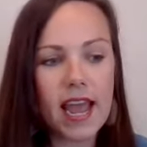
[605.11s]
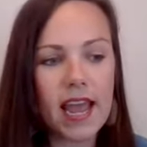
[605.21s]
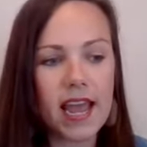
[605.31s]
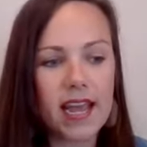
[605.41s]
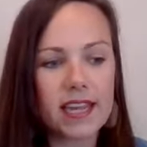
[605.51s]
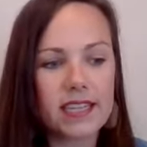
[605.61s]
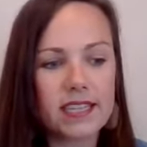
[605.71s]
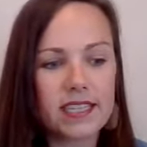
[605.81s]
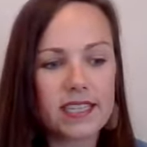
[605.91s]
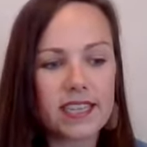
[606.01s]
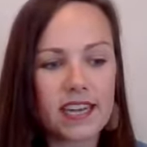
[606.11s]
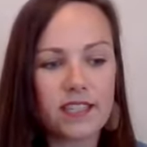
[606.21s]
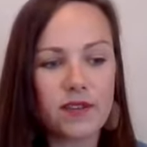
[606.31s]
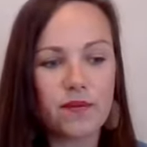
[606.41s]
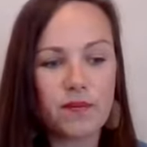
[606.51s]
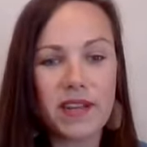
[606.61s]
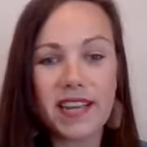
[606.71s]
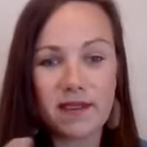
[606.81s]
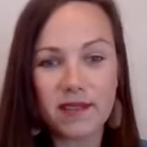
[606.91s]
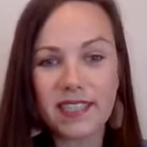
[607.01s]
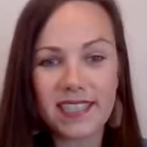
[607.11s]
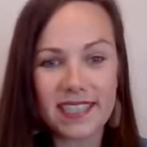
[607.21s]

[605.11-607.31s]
And yeah, so being able to see